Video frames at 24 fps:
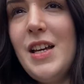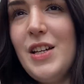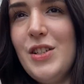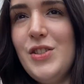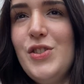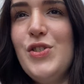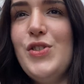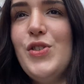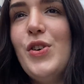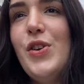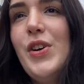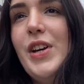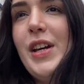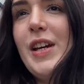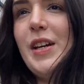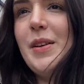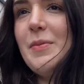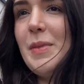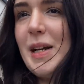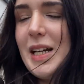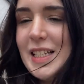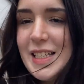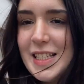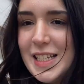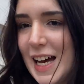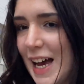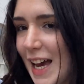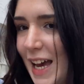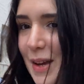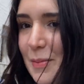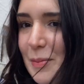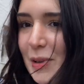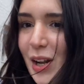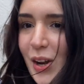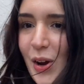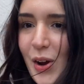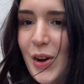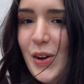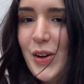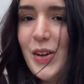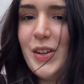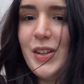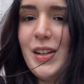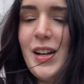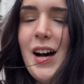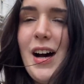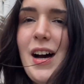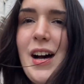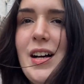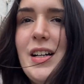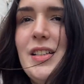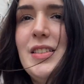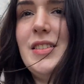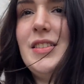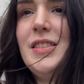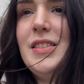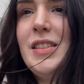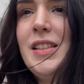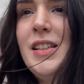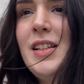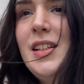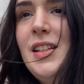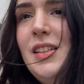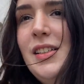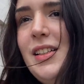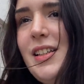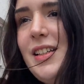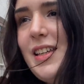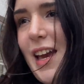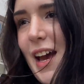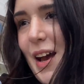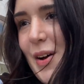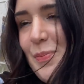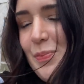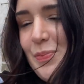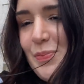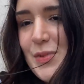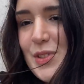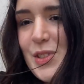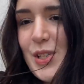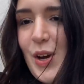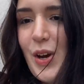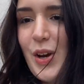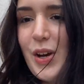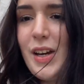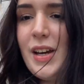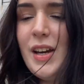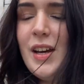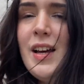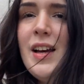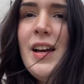enjoying my time alone, and yeah, so.